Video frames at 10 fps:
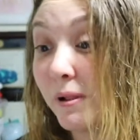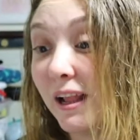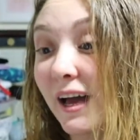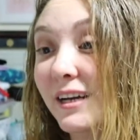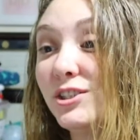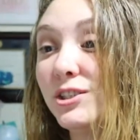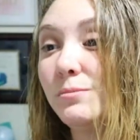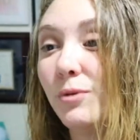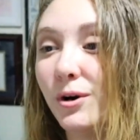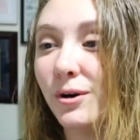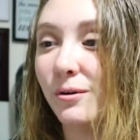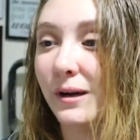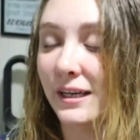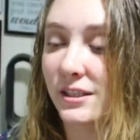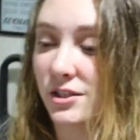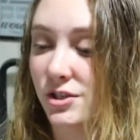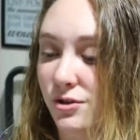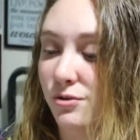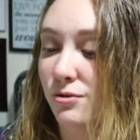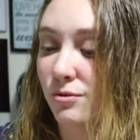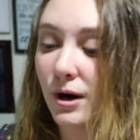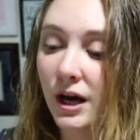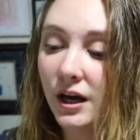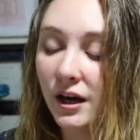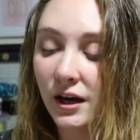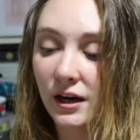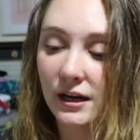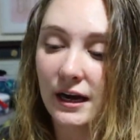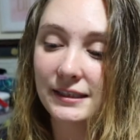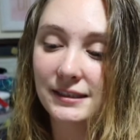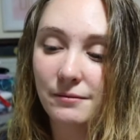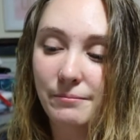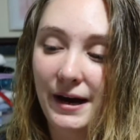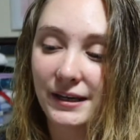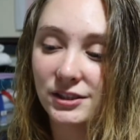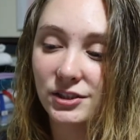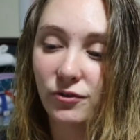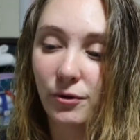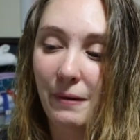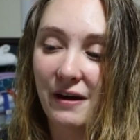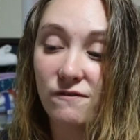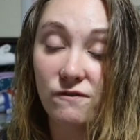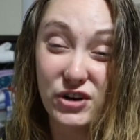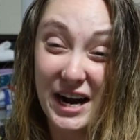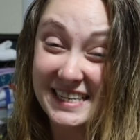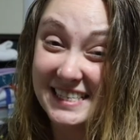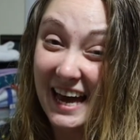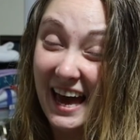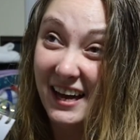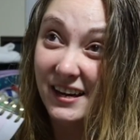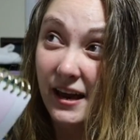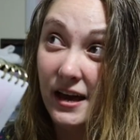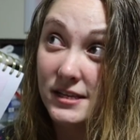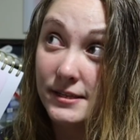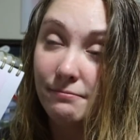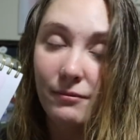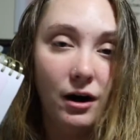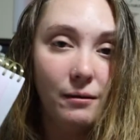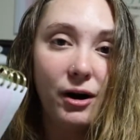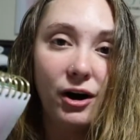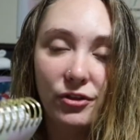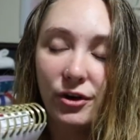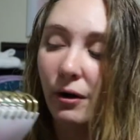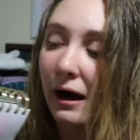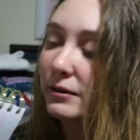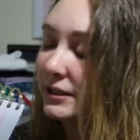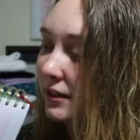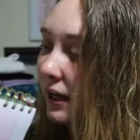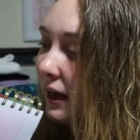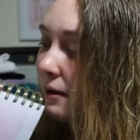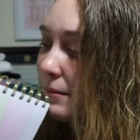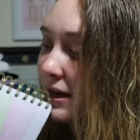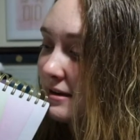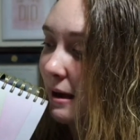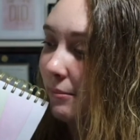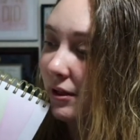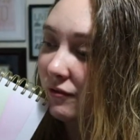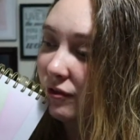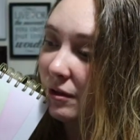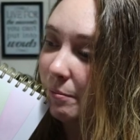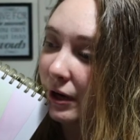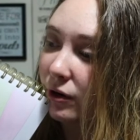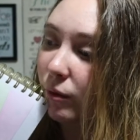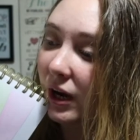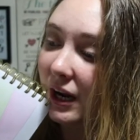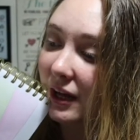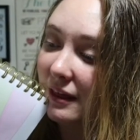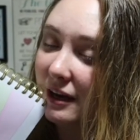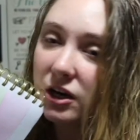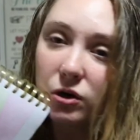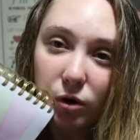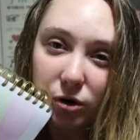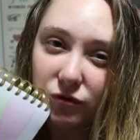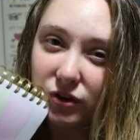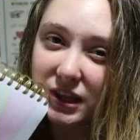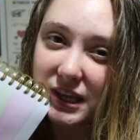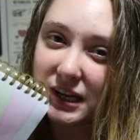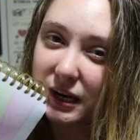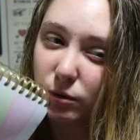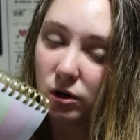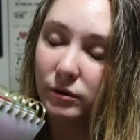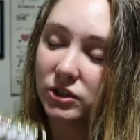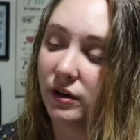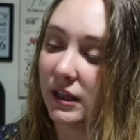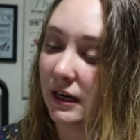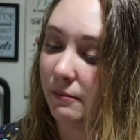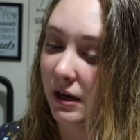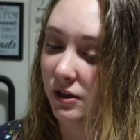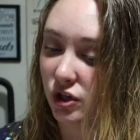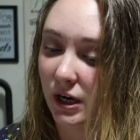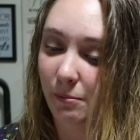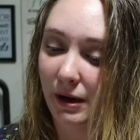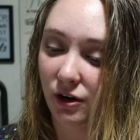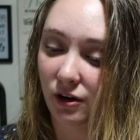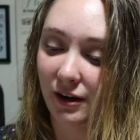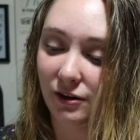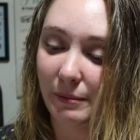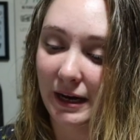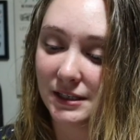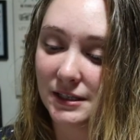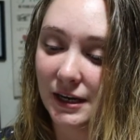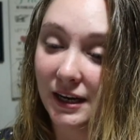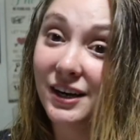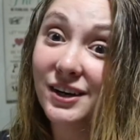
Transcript: plan tomorrow is to cut some masks for my friend and his mom, although I was looking at my template for the bigger one, and I think it could work for the lady I work with, so I think I might try to make her another mask.